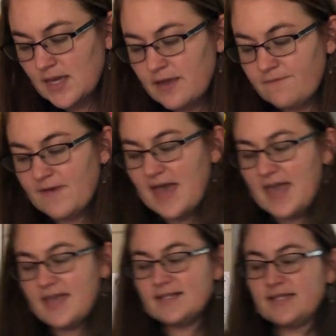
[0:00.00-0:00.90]

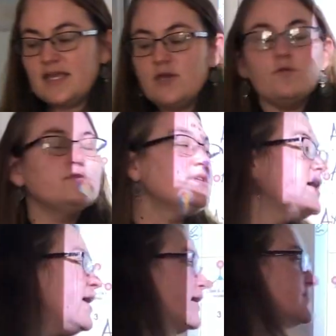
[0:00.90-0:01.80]
A is equal to
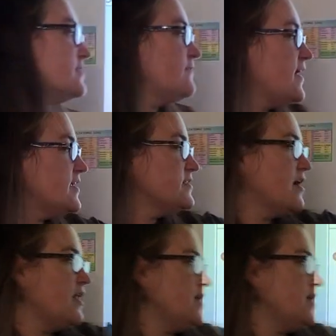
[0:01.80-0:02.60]
X and if A is not